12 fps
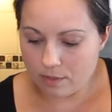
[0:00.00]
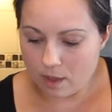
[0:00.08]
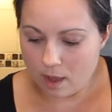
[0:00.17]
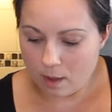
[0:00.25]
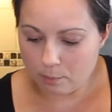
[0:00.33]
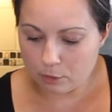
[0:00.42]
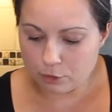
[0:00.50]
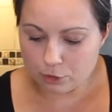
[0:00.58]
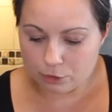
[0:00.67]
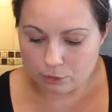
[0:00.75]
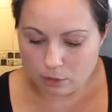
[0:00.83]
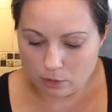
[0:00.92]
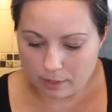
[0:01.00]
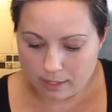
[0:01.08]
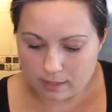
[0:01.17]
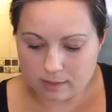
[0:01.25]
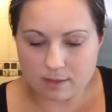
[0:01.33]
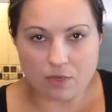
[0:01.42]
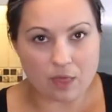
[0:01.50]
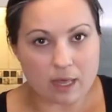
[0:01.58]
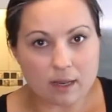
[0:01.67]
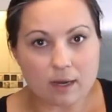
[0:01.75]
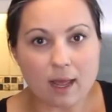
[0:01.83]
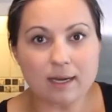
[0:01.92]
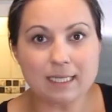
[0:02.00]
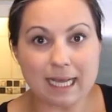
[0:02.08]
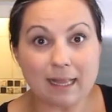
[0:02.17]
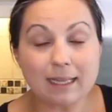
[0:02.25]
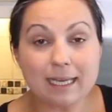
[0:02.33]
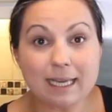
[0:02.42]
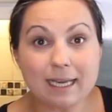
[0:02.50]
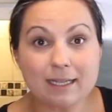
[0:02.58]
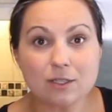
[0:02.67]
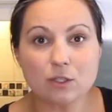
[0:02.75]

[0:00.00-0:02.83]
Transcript: Prosciutto is thin and delicate,